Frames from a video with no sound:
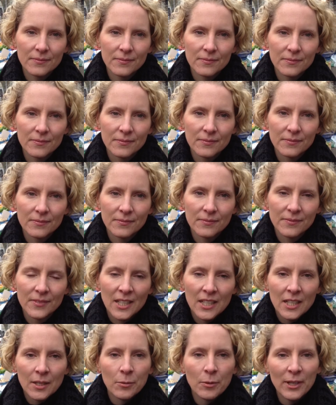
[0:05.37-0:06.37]
Street.
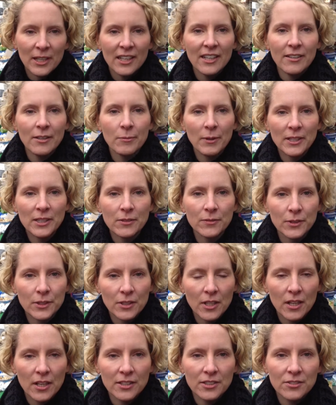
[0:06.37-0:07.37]
We're here in Wednesfield
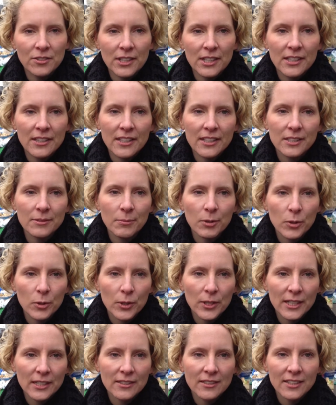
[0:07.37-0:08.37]
High Street this
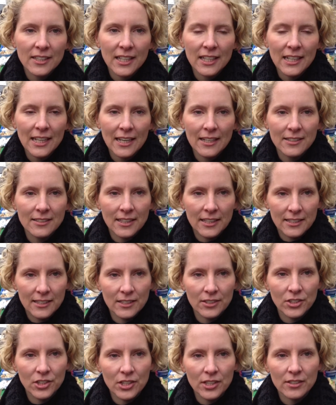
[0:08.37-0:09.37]
morning to collect
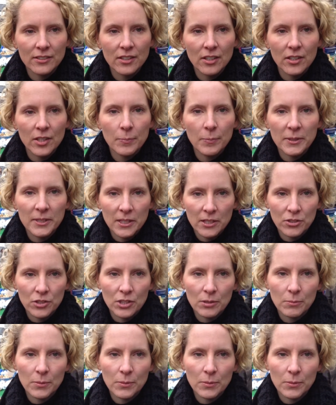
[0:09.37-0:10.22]
signatures on a petition